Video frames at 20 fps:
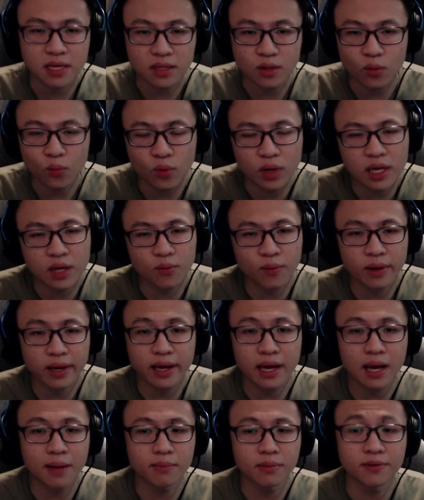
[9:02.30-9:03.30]
in a way
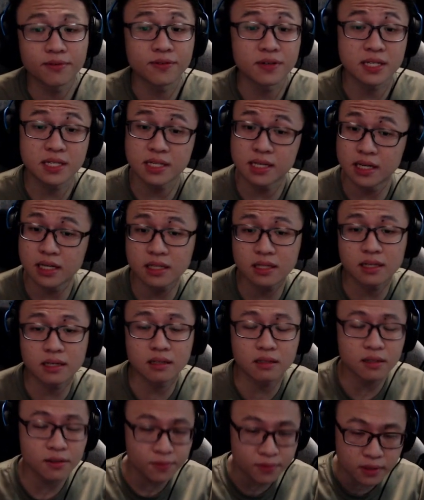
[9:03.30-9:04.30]
where I'm a
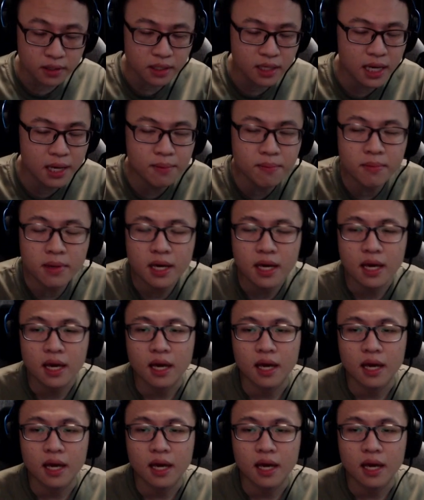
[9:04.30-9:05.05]
facilitator for the camp.